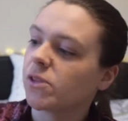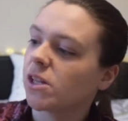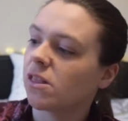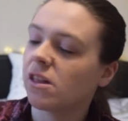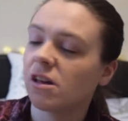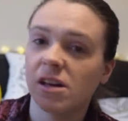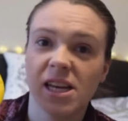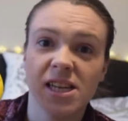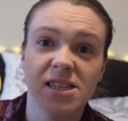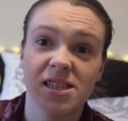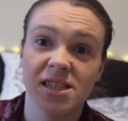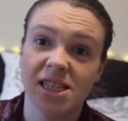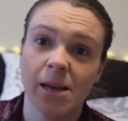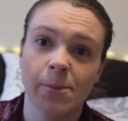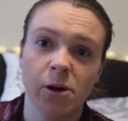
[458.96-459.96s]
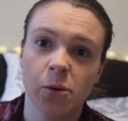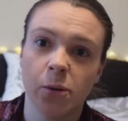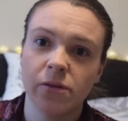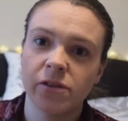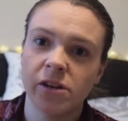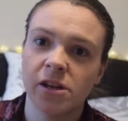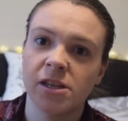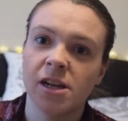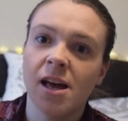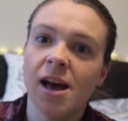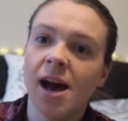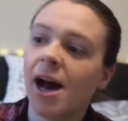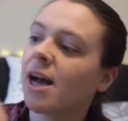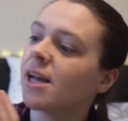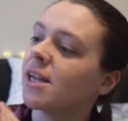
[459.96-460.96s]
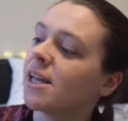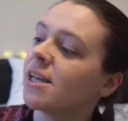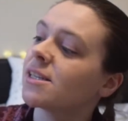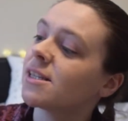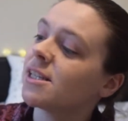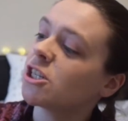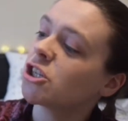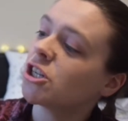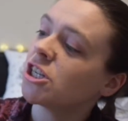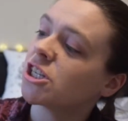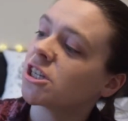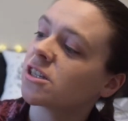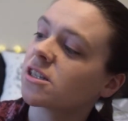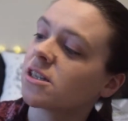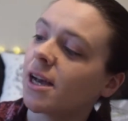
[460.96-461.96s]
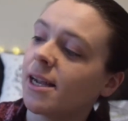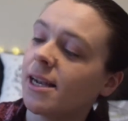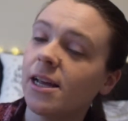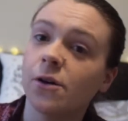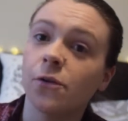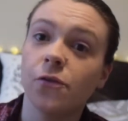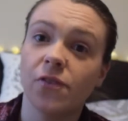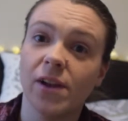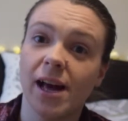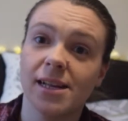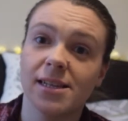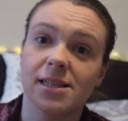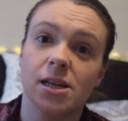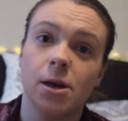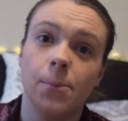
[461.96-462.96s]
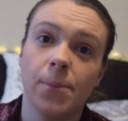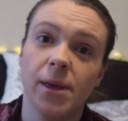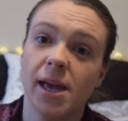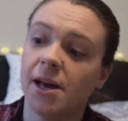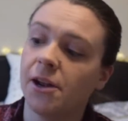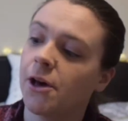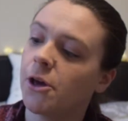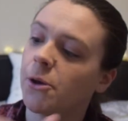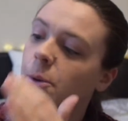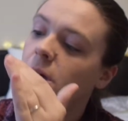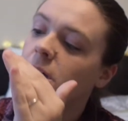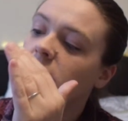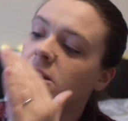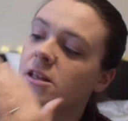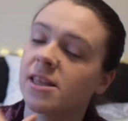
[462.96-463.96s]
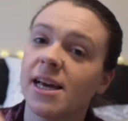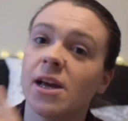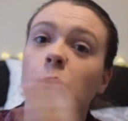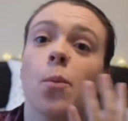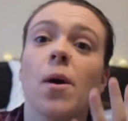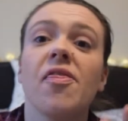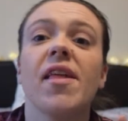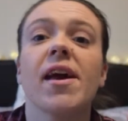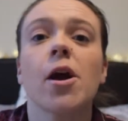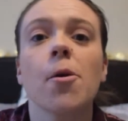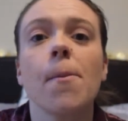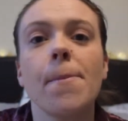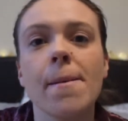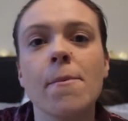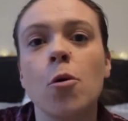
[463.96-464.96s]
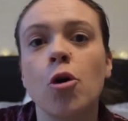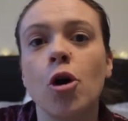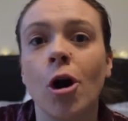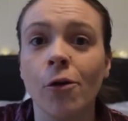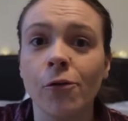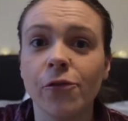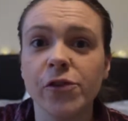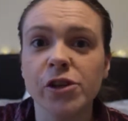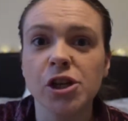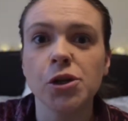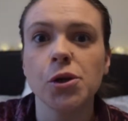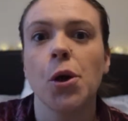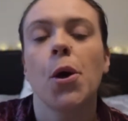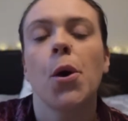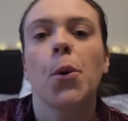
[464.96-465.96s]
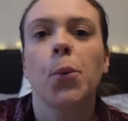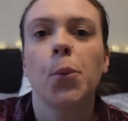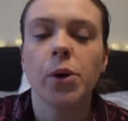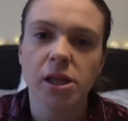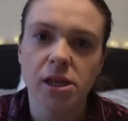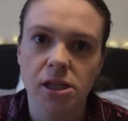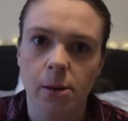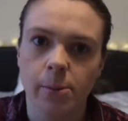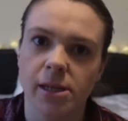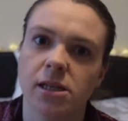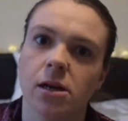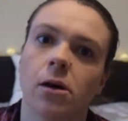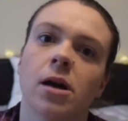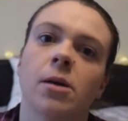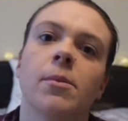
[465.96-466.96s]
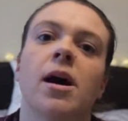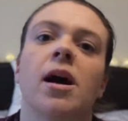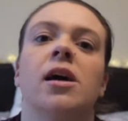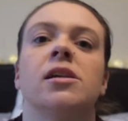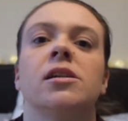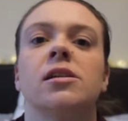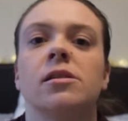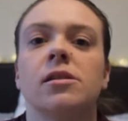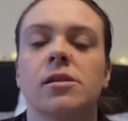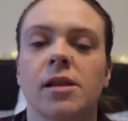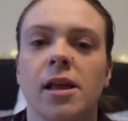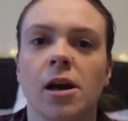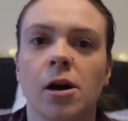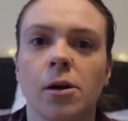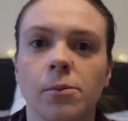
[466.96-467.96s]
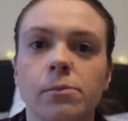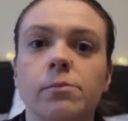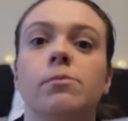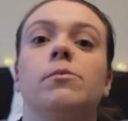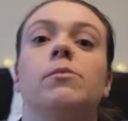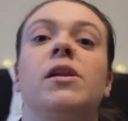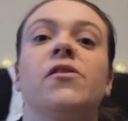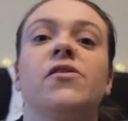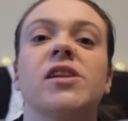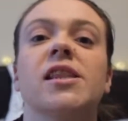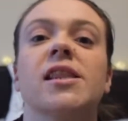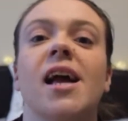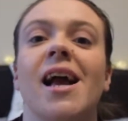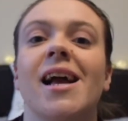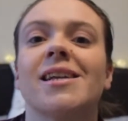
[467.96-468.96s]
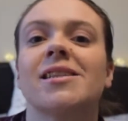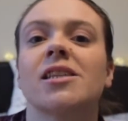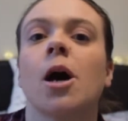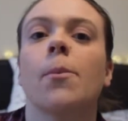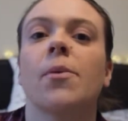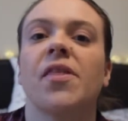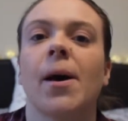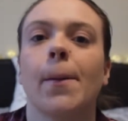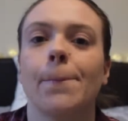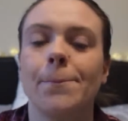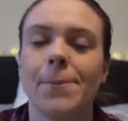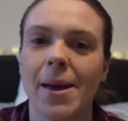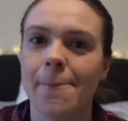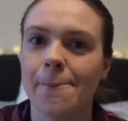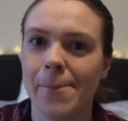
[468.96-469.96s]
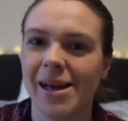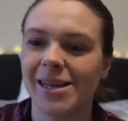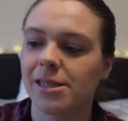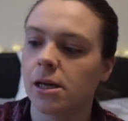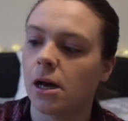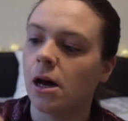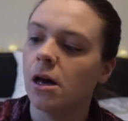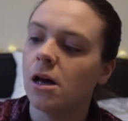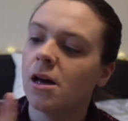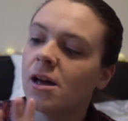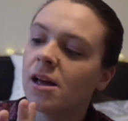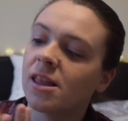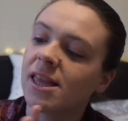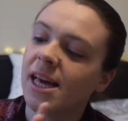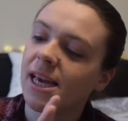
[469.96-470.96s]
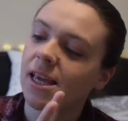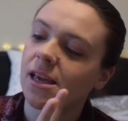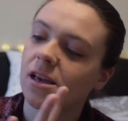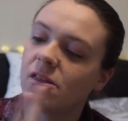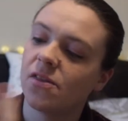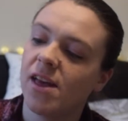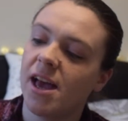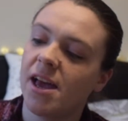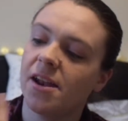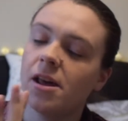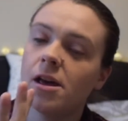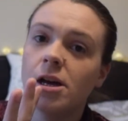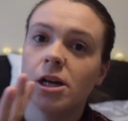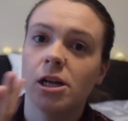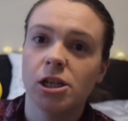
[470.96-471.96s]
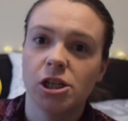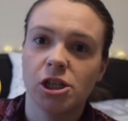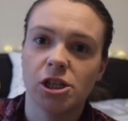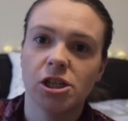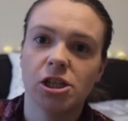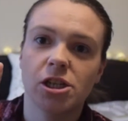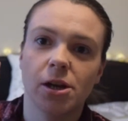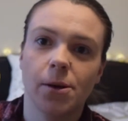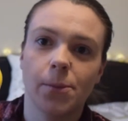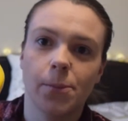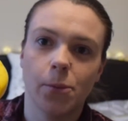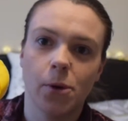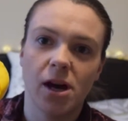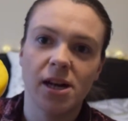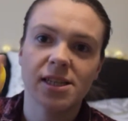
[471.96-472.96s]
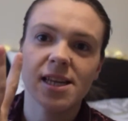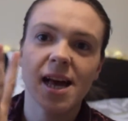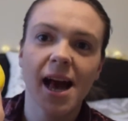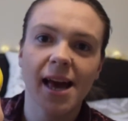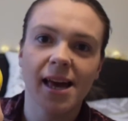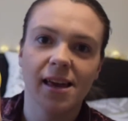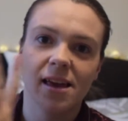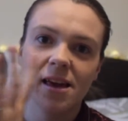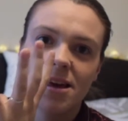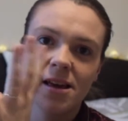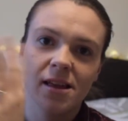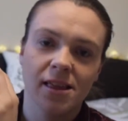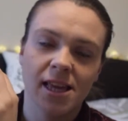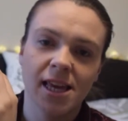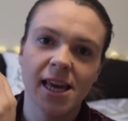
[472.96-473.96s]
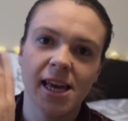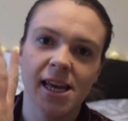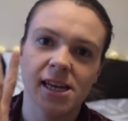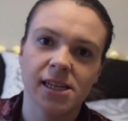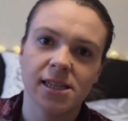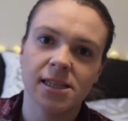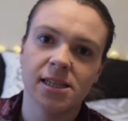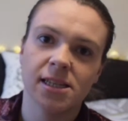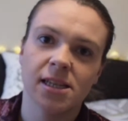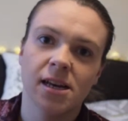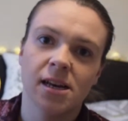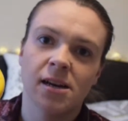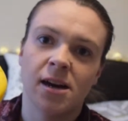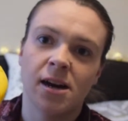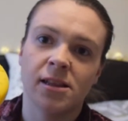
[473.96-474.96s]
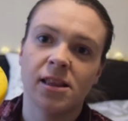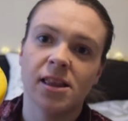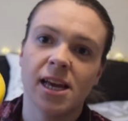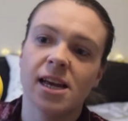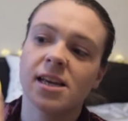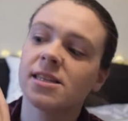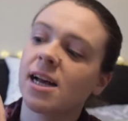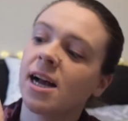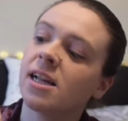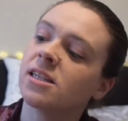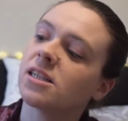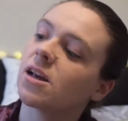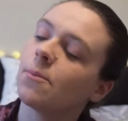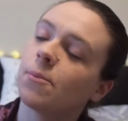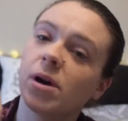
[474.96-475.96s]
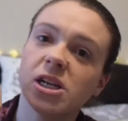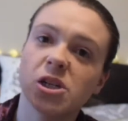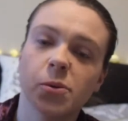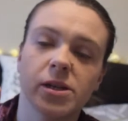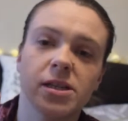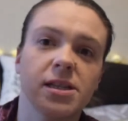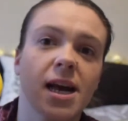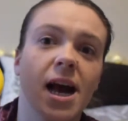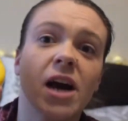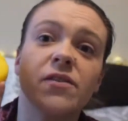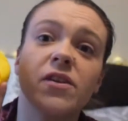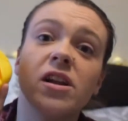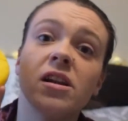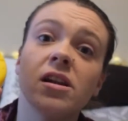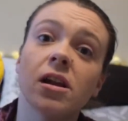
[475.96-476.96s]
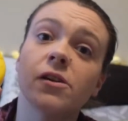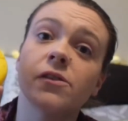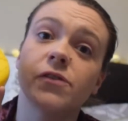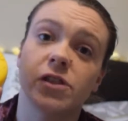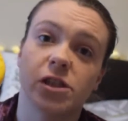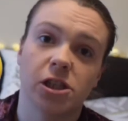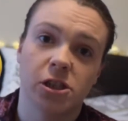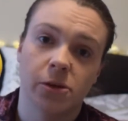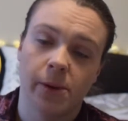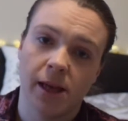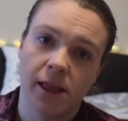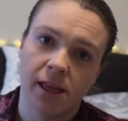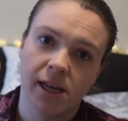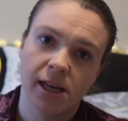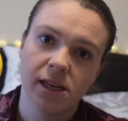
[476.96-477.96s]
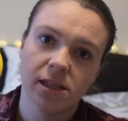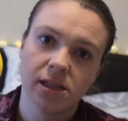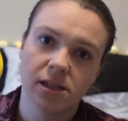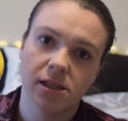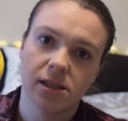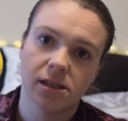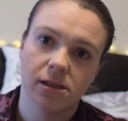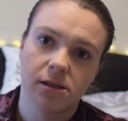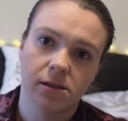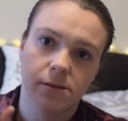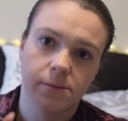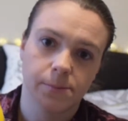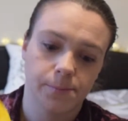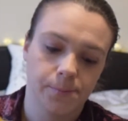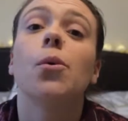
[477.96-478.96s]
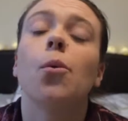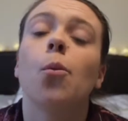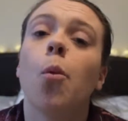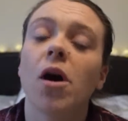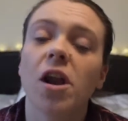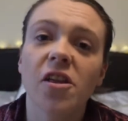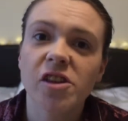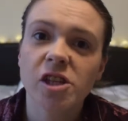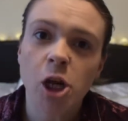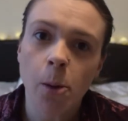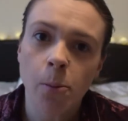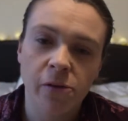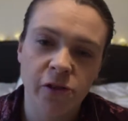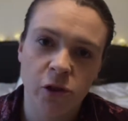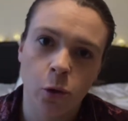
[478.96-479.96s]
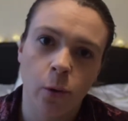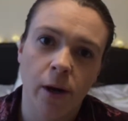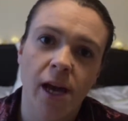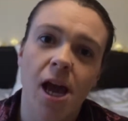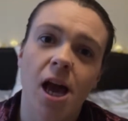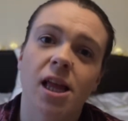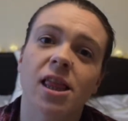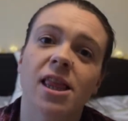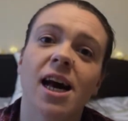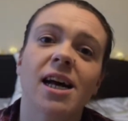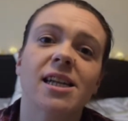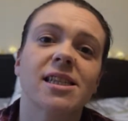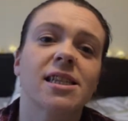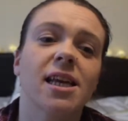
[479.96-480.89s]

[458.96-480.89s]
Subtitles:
that is the same equivalent, and it is literally just a little flat piano that then when they are a bit more confident with tummy time and they are lifting their heads up that bit better, they can then just attack the keys and things, and my twins have loved doing this. One other type of toy that